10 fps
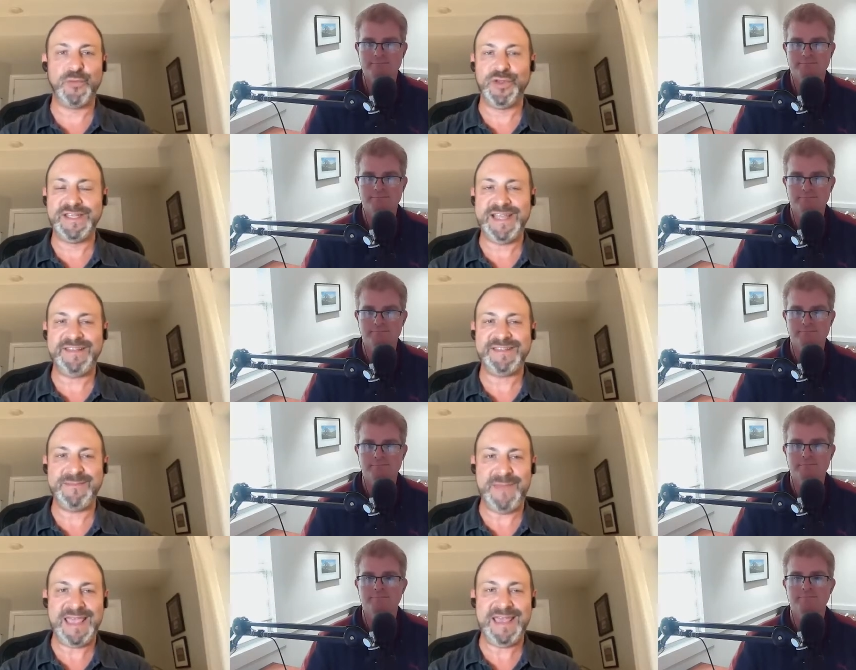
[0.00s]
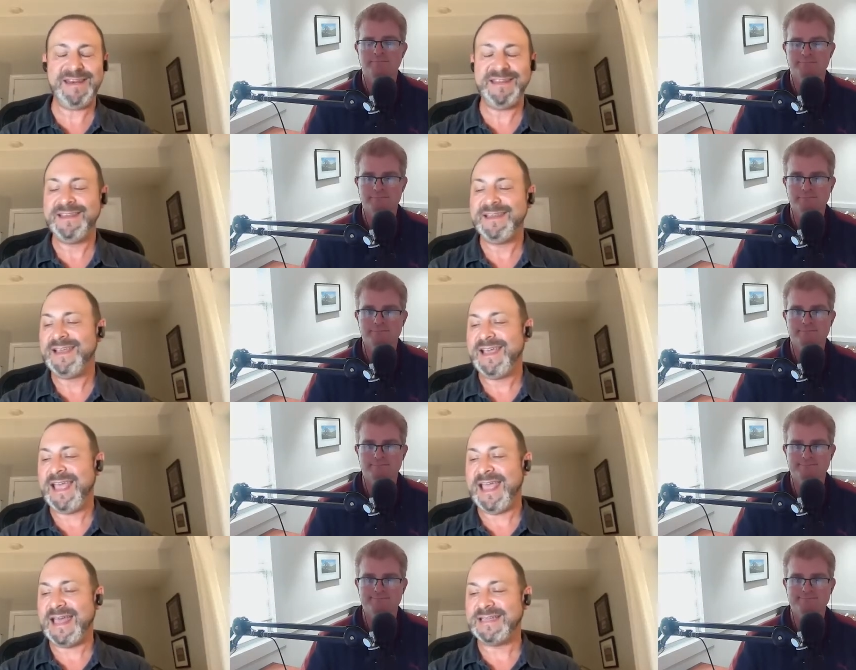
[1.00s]
Speaker 1: what it really takes to make it.
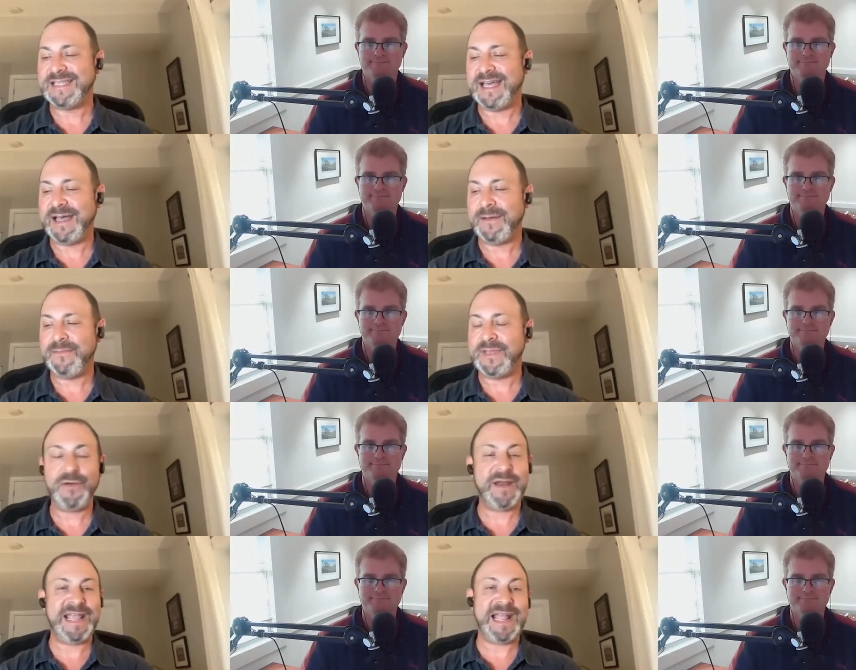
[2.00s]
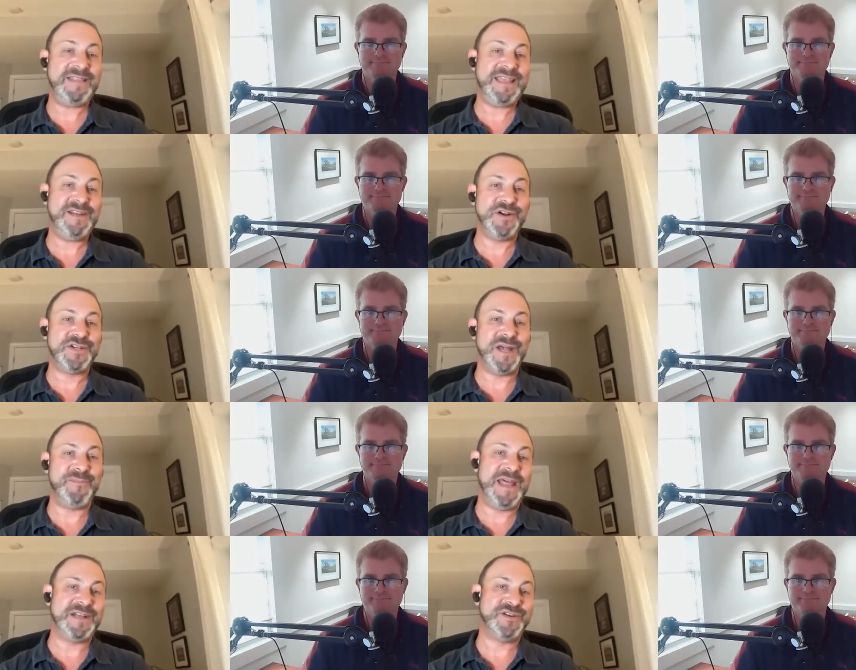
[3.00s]
And, um, you know, and I got the internship,
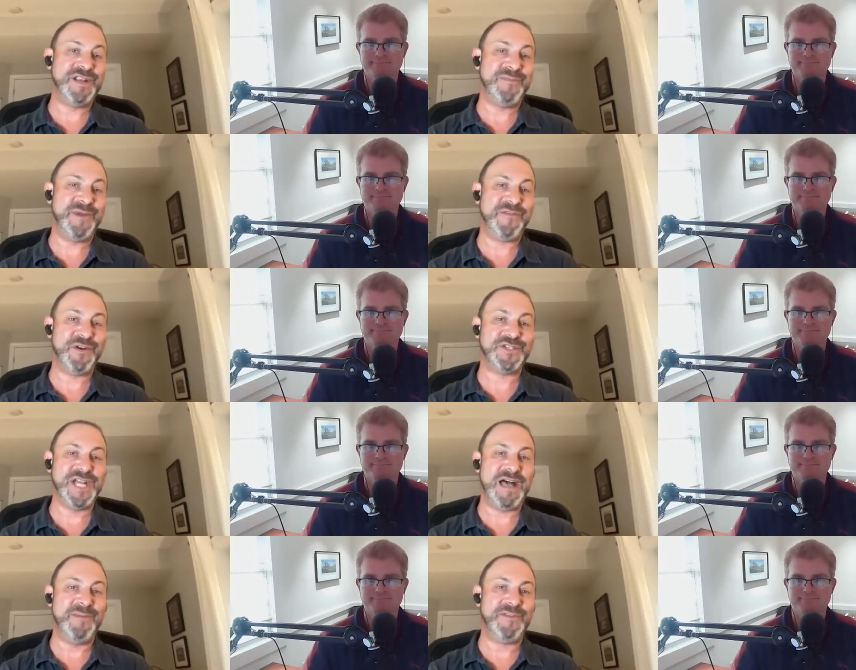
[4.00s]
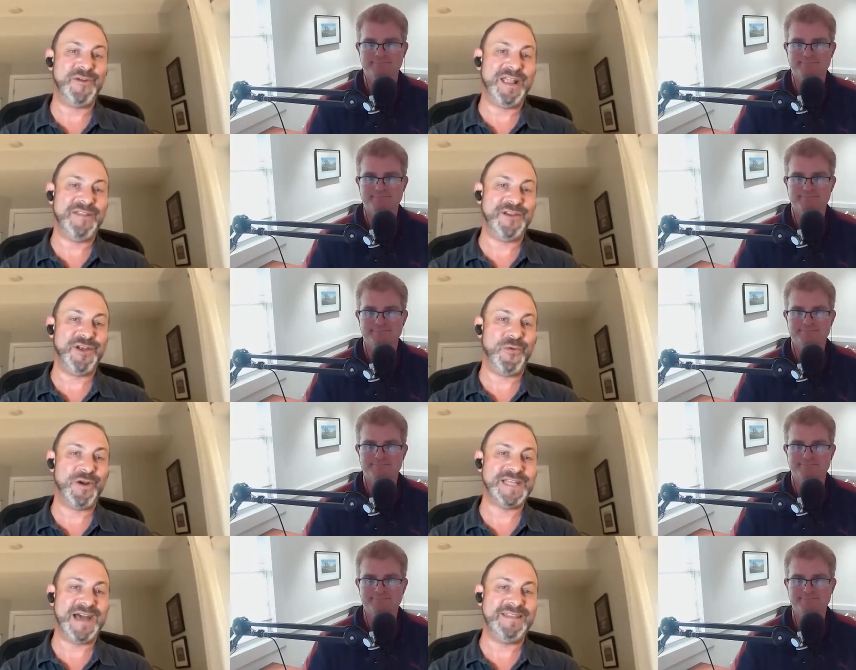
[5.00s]
and that turned into my first job. So I guess it all
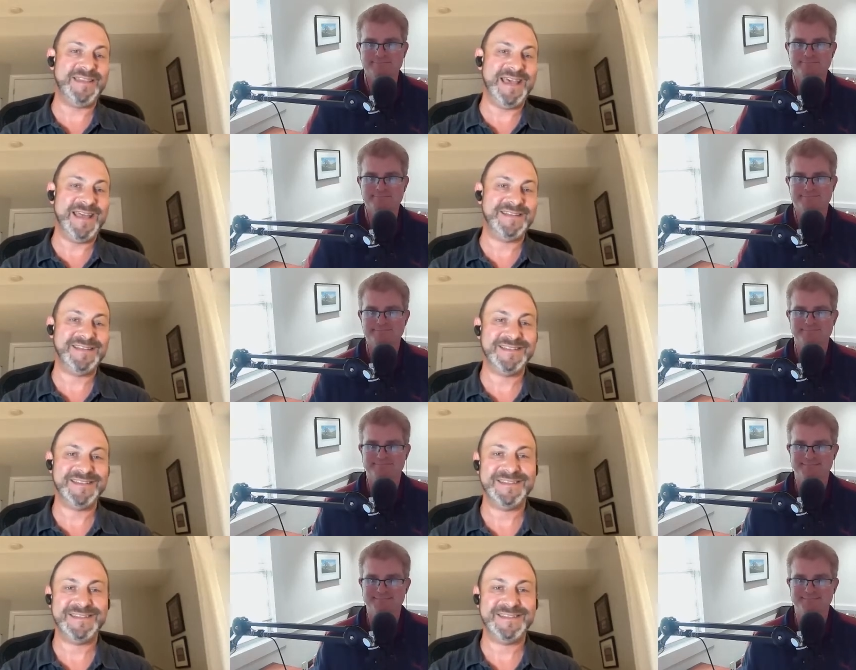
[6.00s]
worked out at the end.